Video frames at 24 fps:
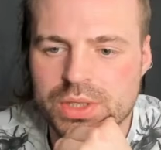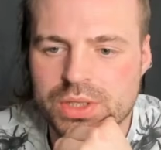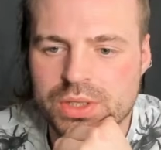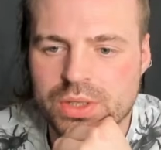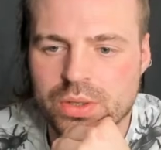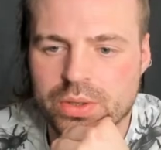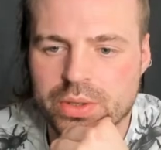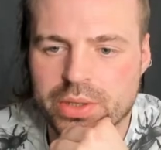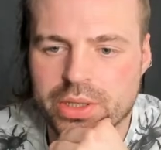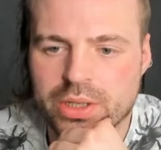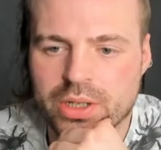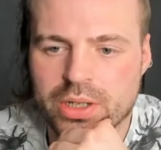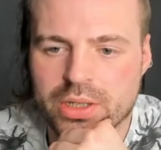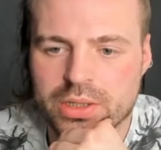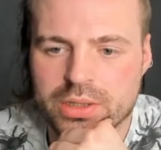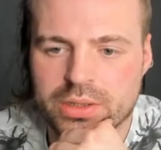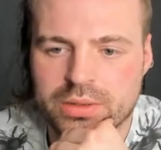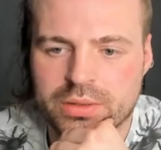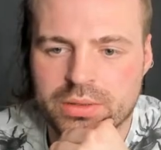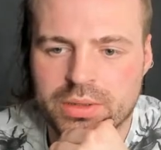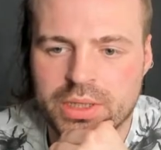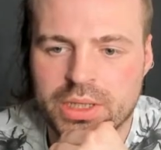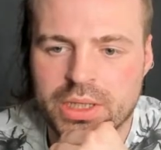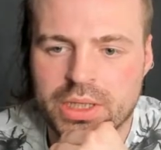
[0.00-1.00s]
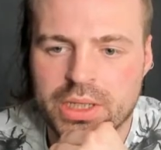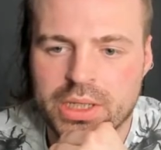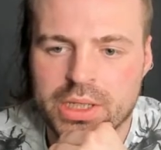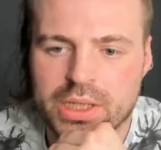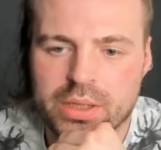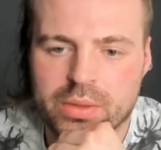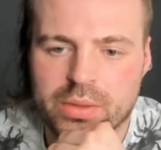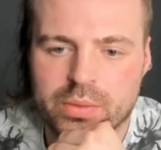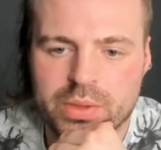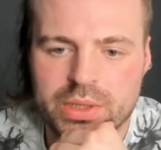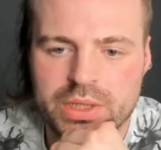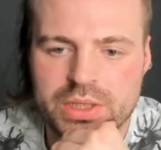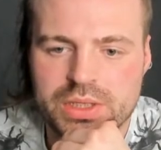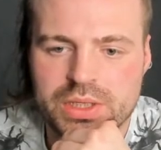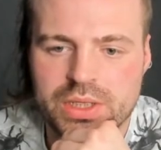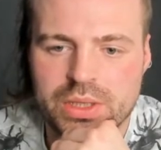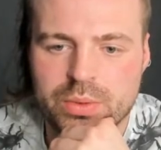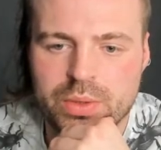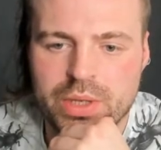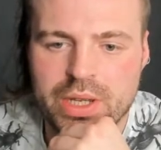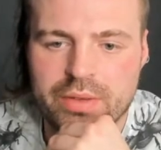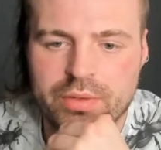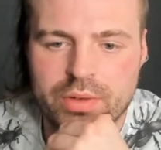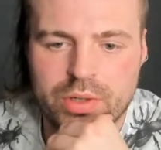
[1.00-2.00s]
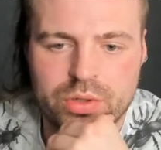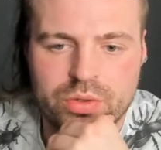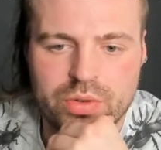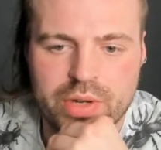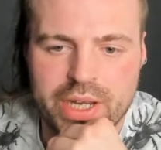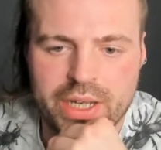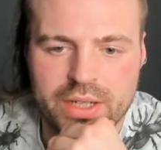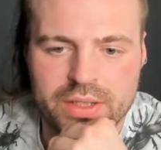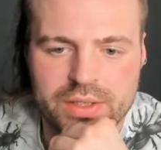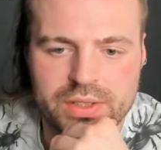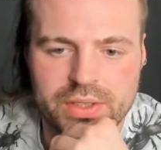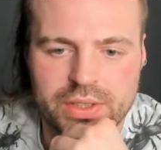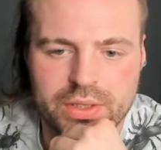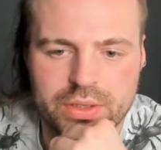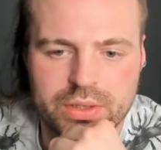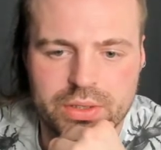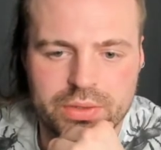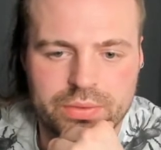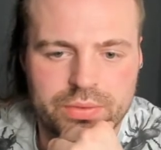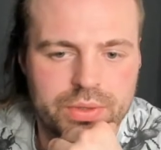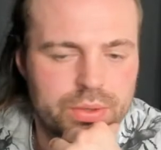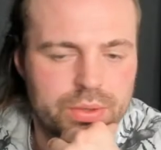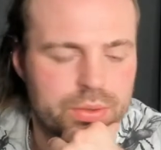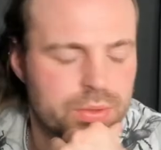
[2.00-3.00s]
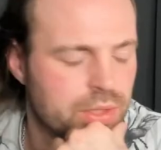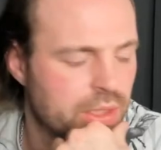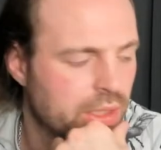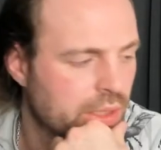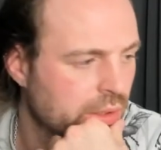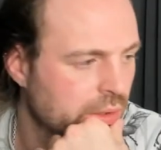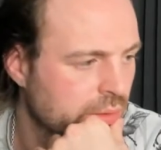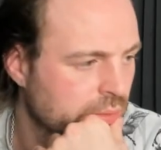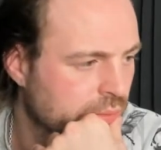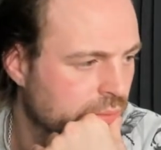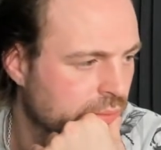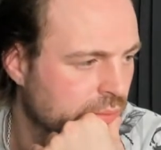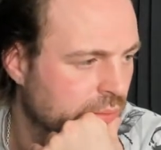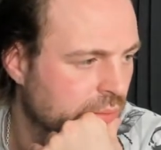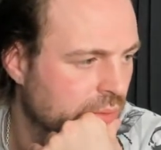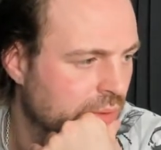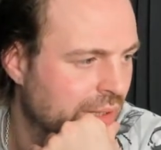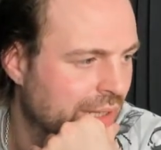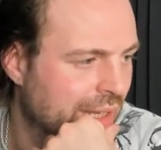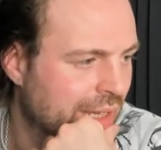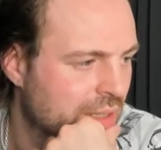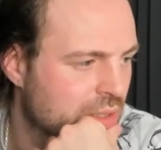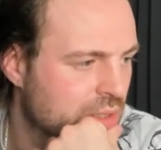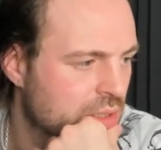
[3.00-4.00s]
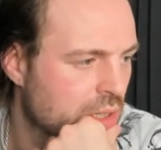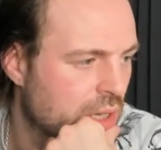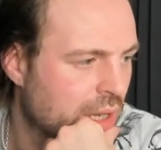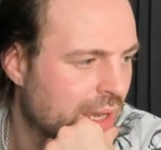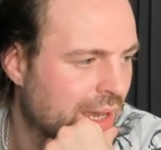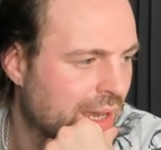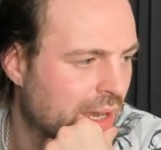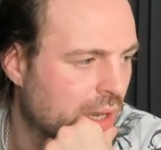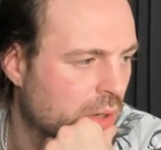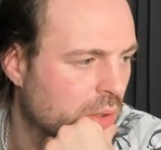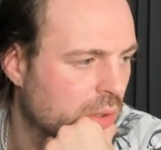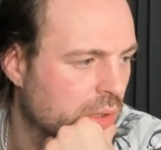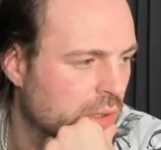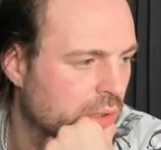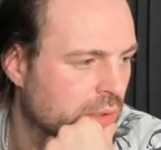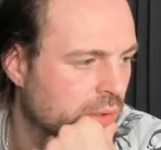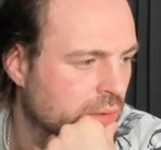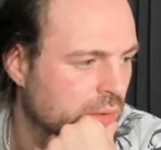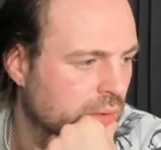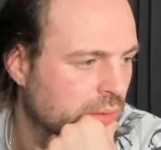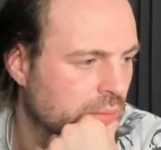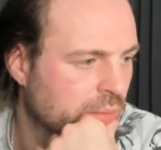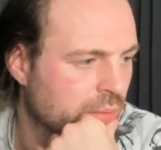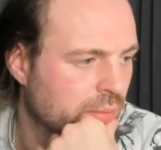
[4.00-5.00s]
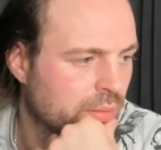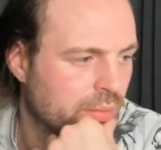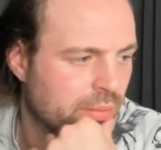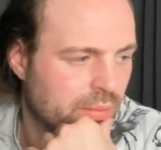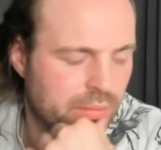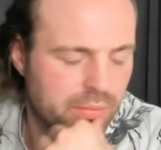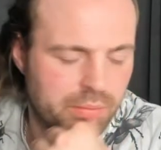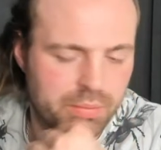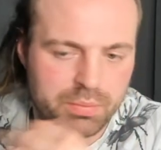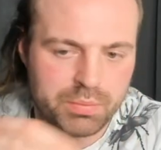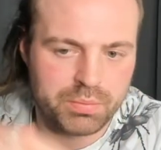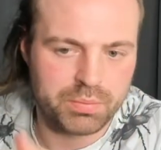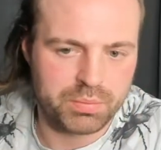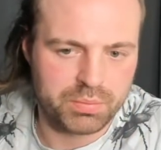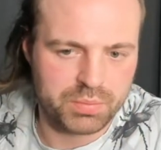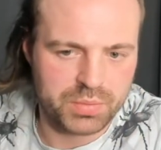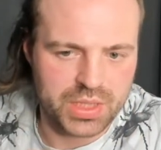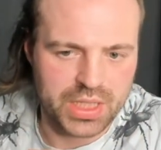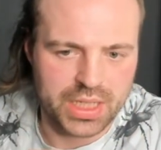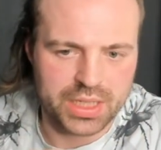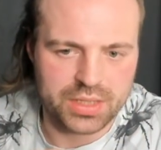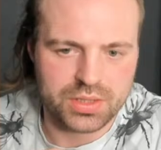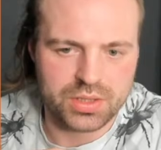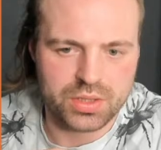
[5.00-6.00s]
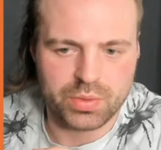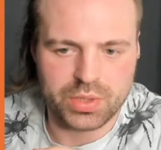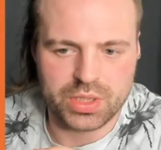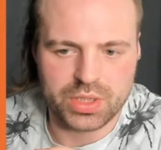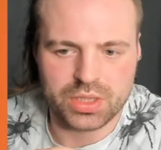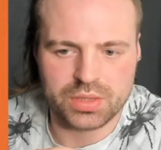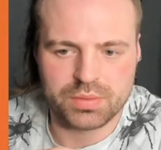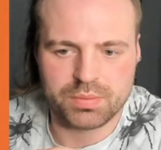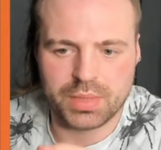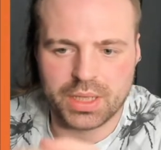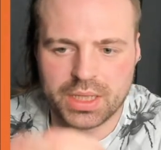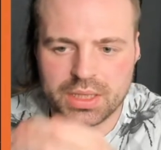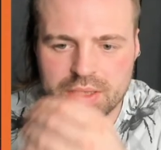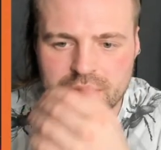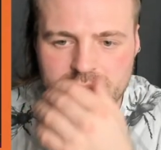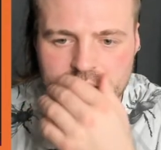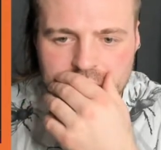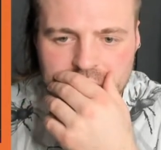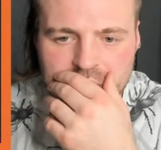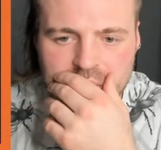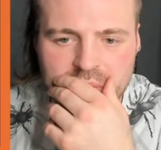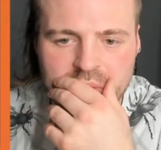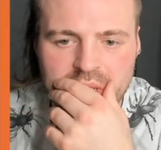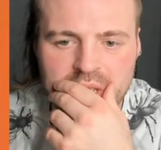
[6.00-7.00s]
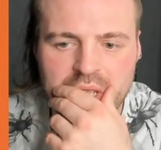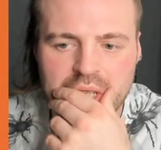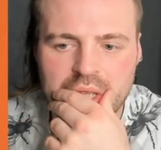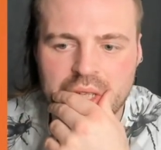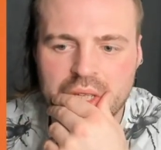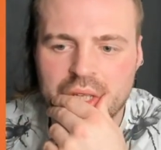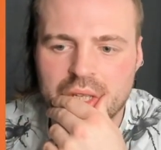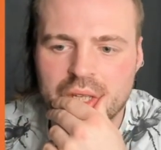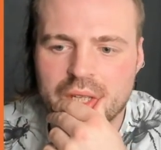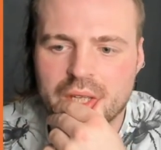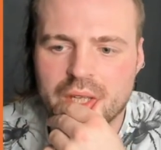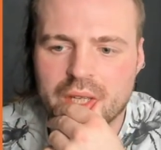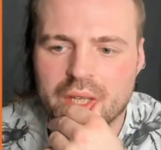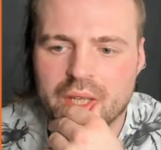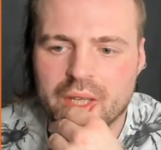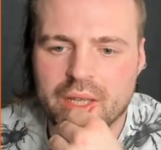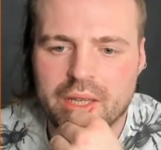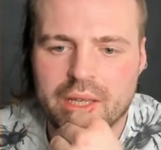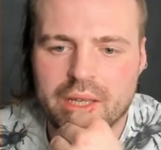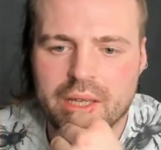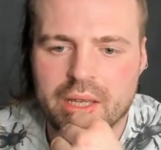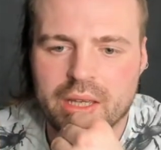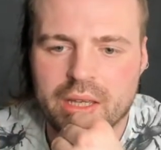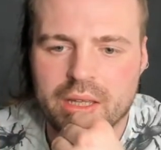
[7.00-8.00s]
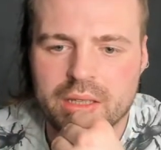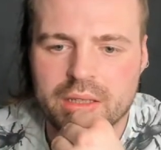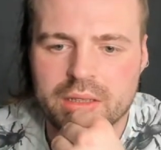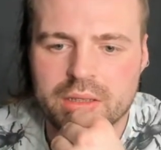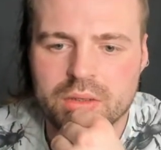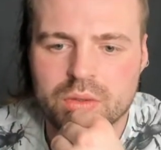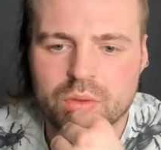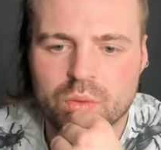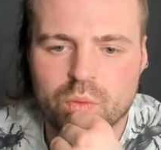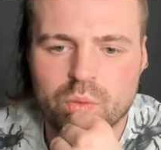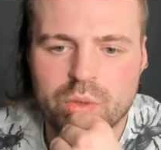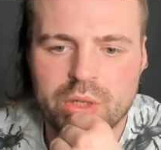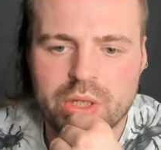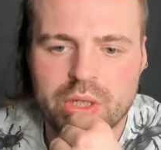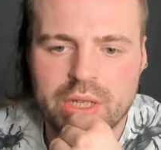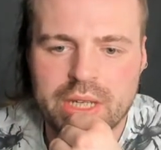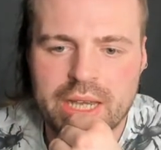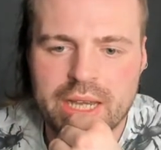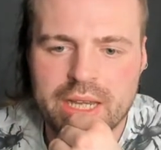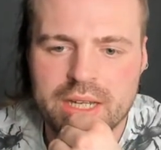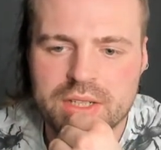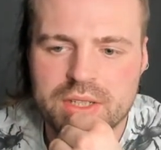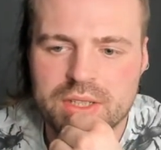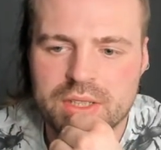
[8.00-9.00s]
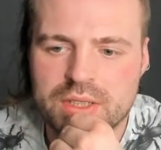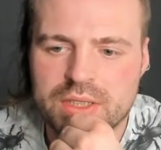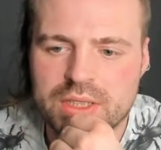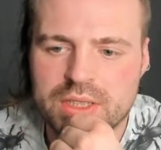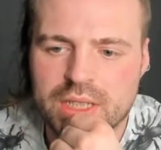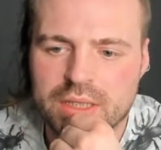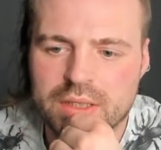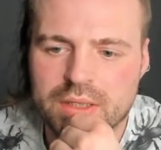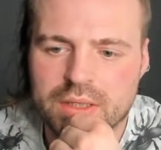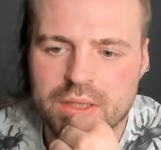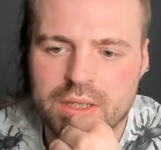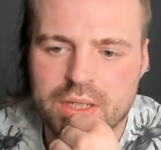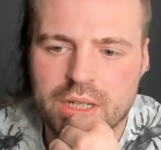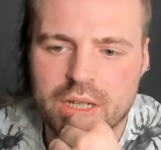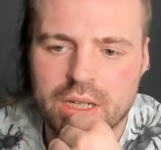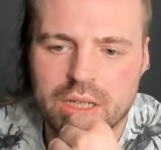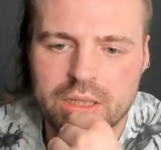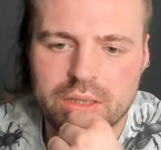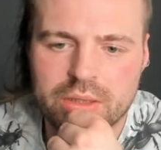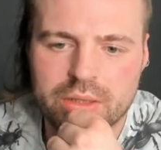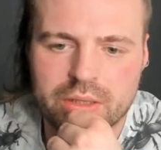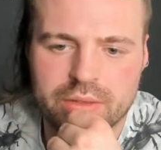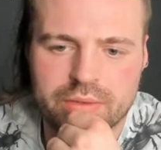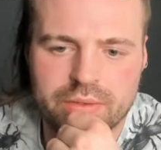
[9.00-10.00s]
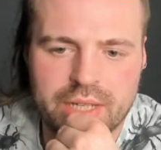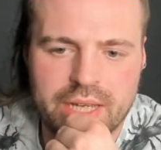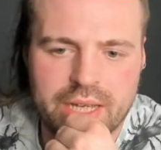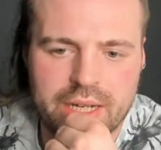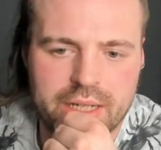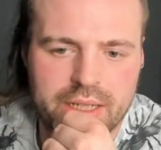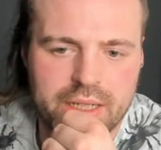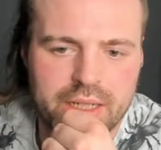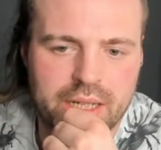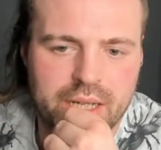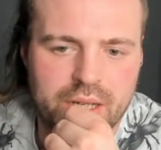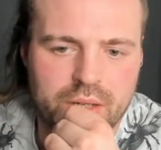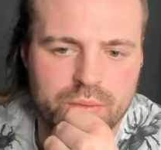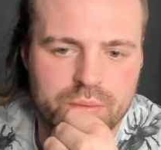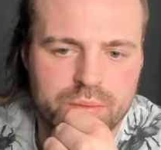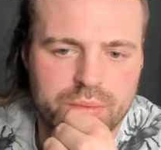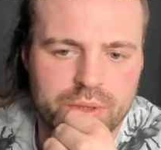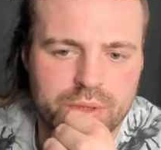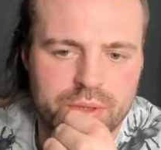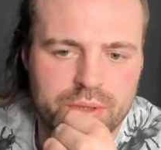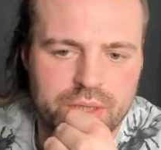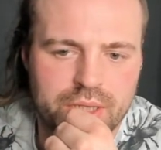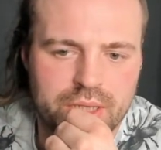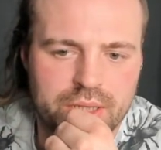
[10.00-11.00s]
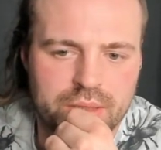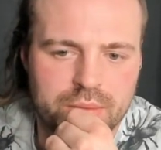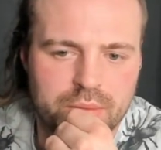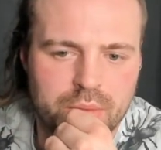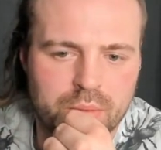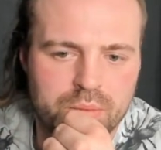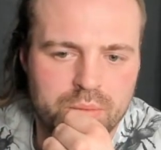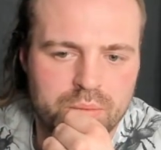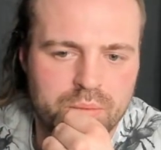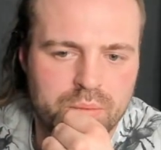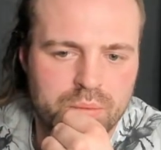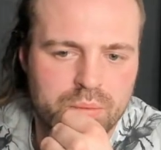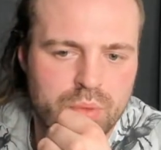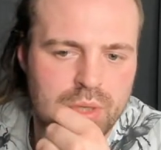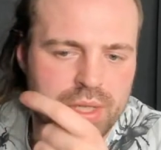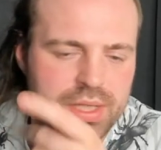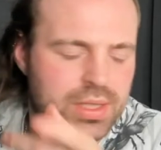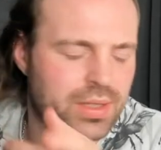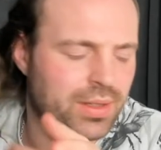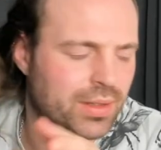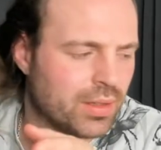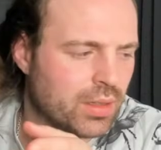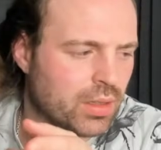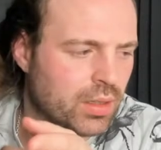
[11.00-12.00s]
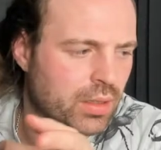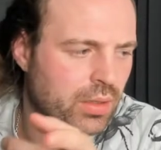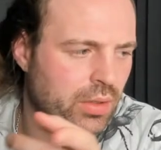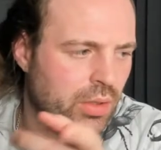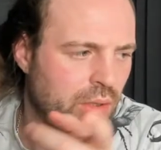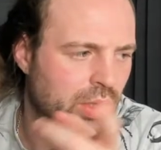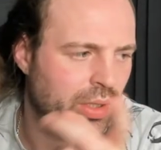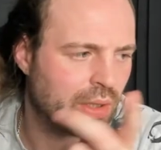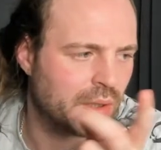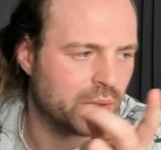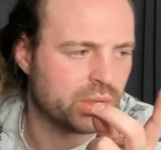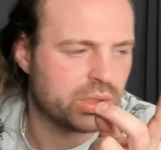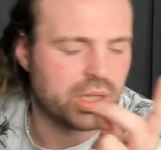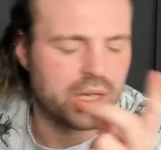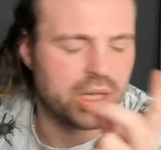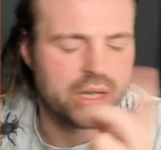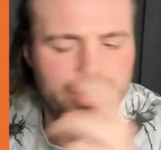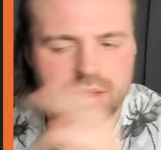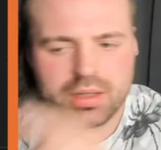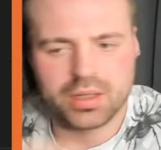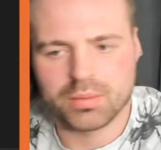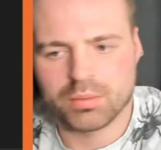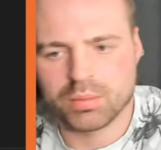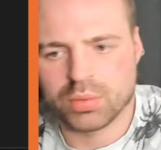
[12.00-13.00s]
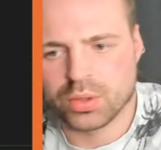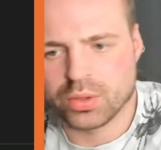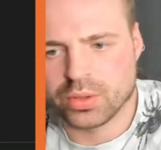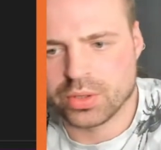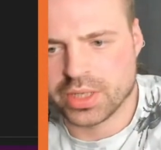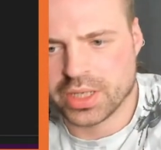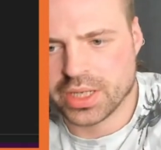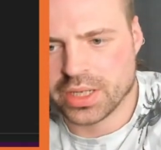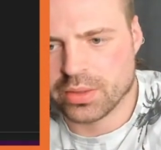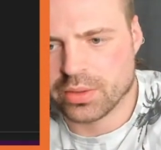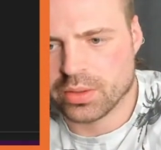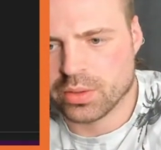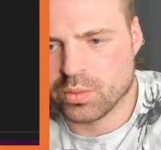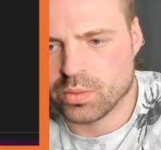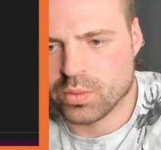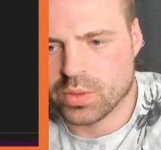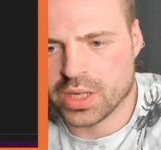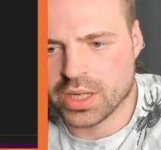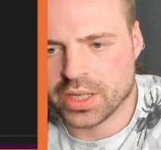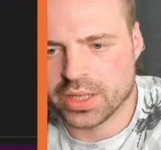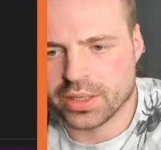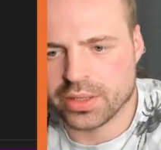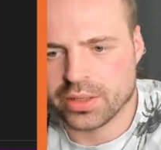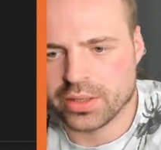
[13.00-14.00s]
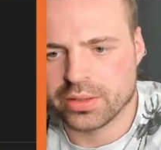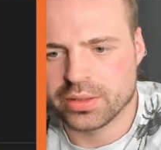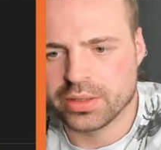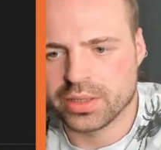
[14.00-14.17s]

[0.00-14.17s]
going on. And we can see we have our Dragon Slayer diffuse here. That's our texture we just painted. And we could actually take the color of that output in pressing on the little yellow dot, and I'm pulling out a wire